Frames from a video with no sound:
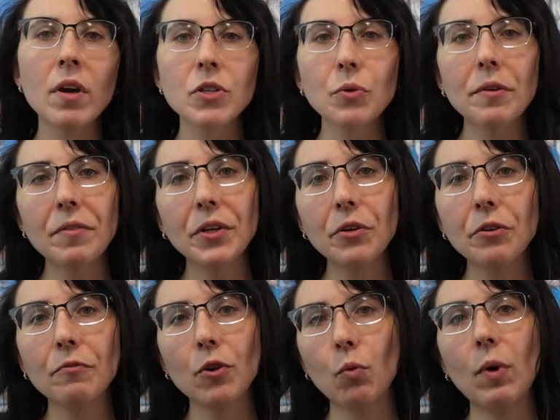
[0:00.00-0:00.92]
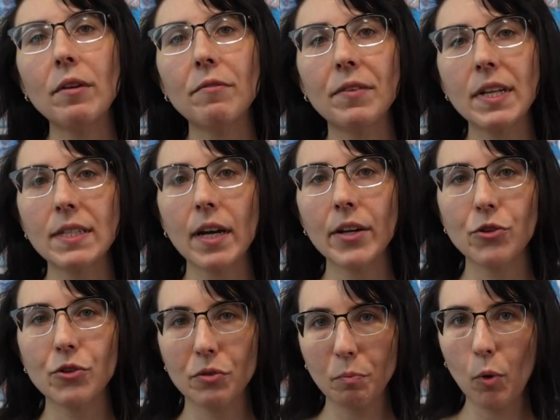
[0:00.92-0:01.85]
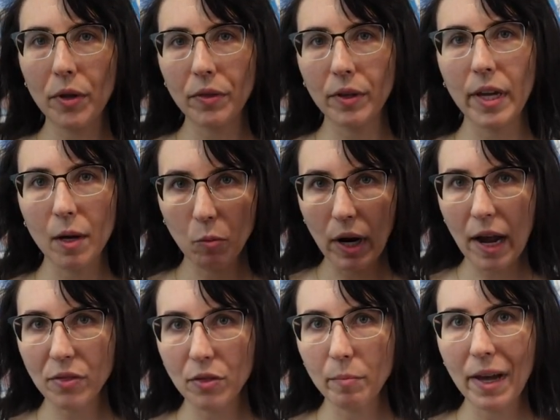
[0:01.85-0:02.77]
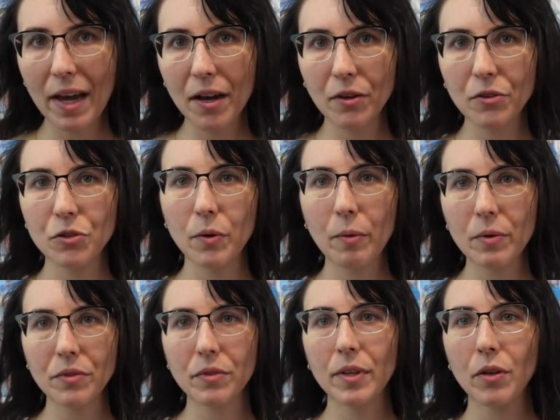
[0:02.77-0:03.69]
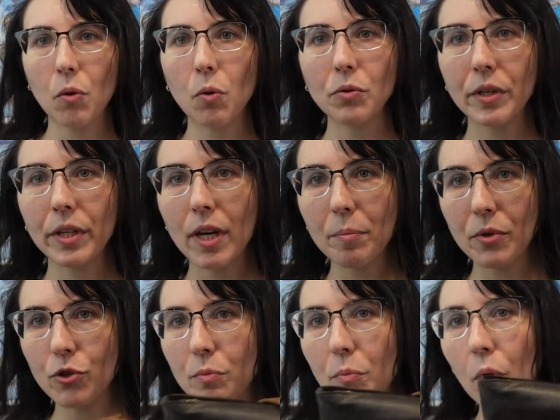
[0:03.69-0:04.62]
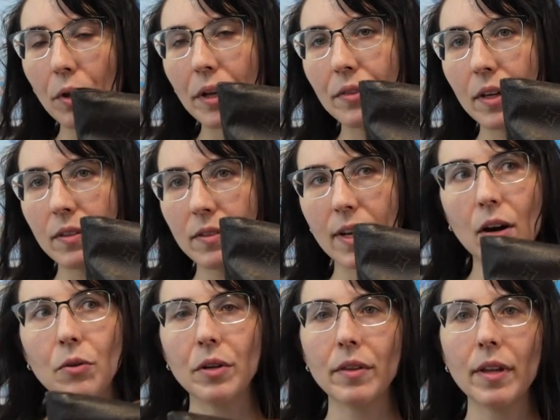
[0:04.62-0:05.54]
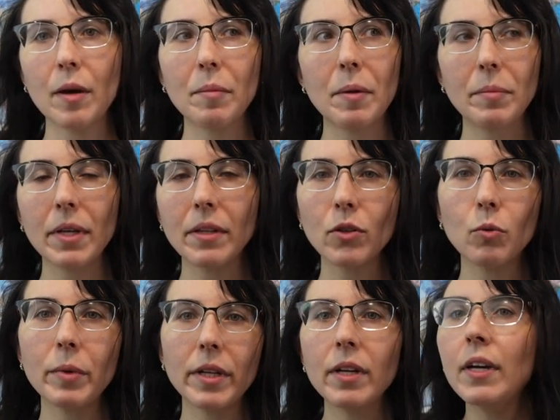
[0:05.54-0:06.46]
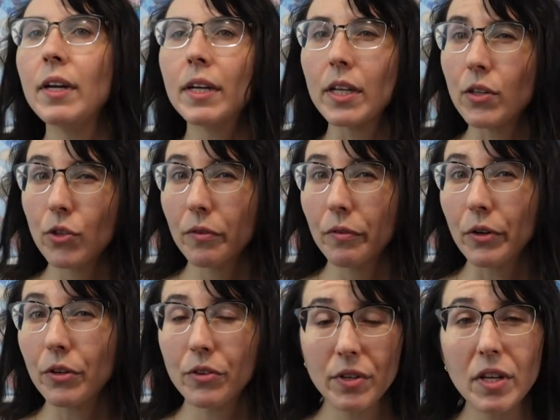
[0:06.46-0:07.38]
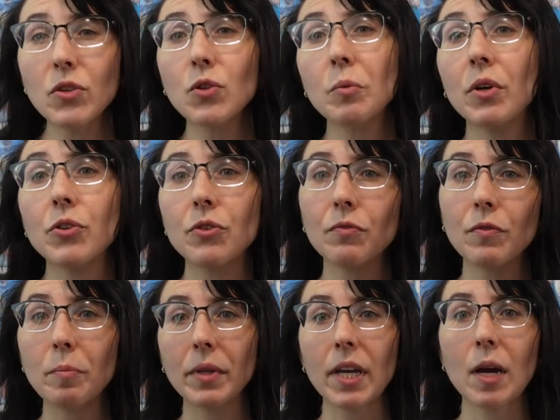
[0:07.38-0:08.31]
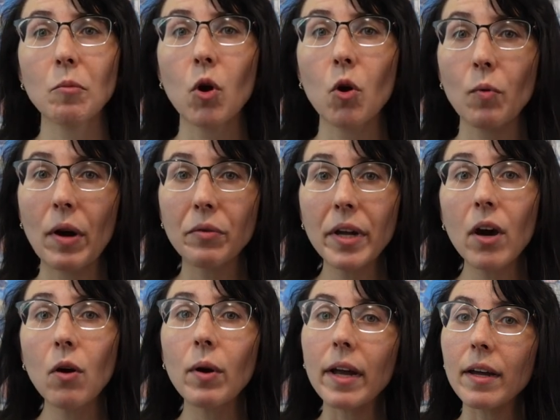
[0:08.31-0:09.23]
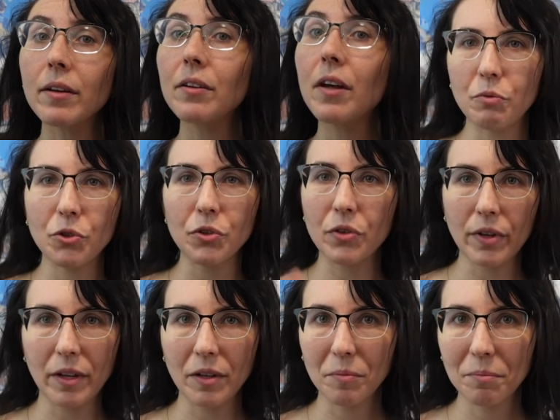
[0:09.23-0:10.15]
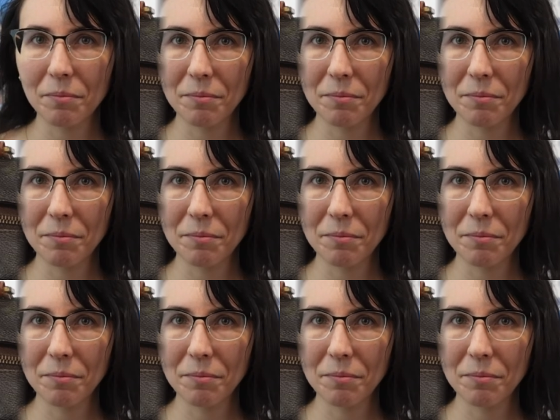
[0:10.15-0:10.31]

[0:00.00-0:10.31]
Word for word: So I figured for a what fits, I'd just point the camera at the bag so I wasn't like holding it up and just pulling things out and that might be a little bit easier for you to see. So I'm gonna just flip the camera around now and just a second.